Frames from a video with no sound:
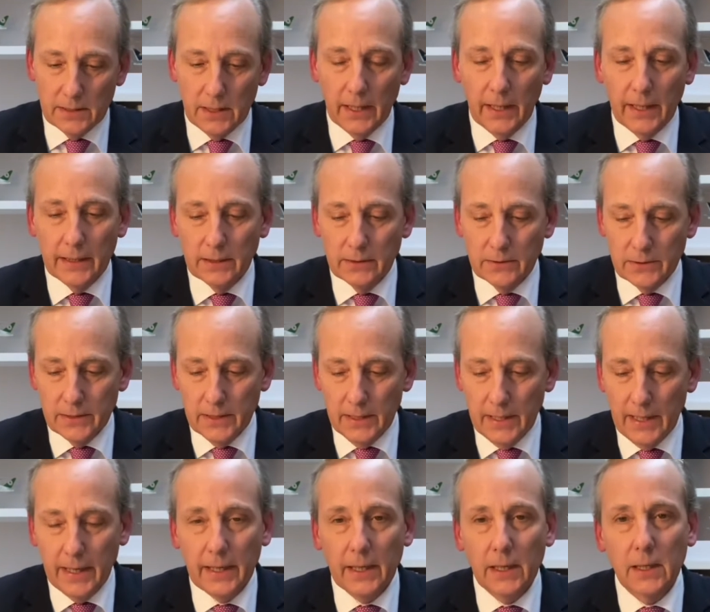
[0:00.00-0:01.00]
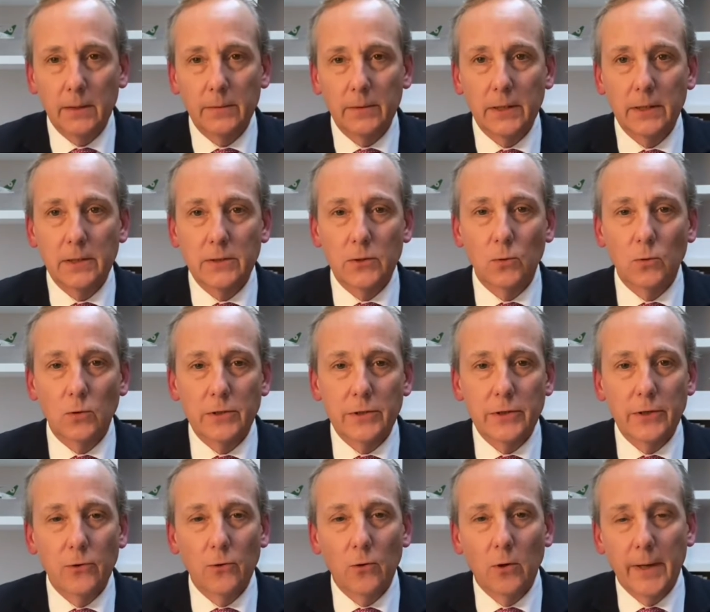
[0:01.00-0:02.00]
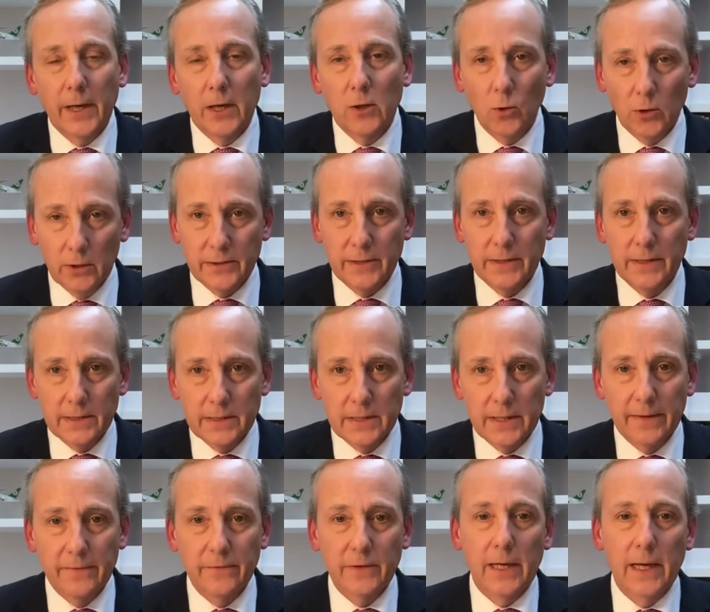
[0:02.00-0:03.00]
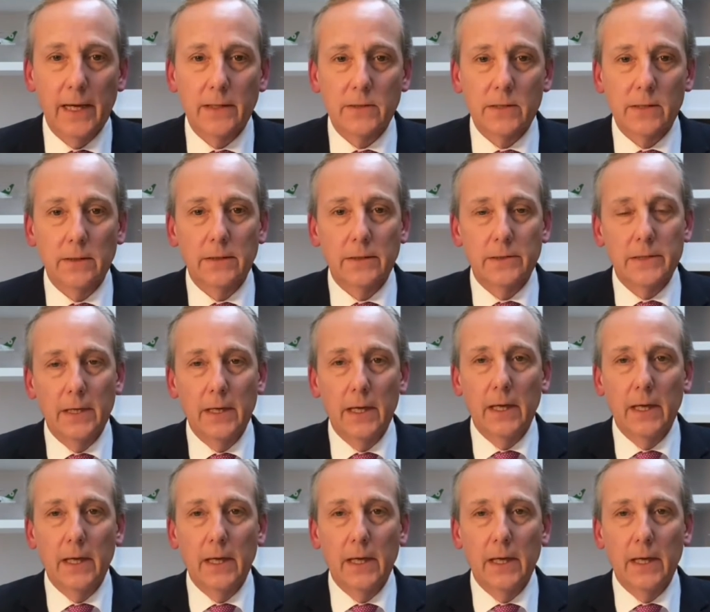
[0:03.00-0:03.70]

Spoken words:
and today I'm going to talk to you about quality and safety excellence,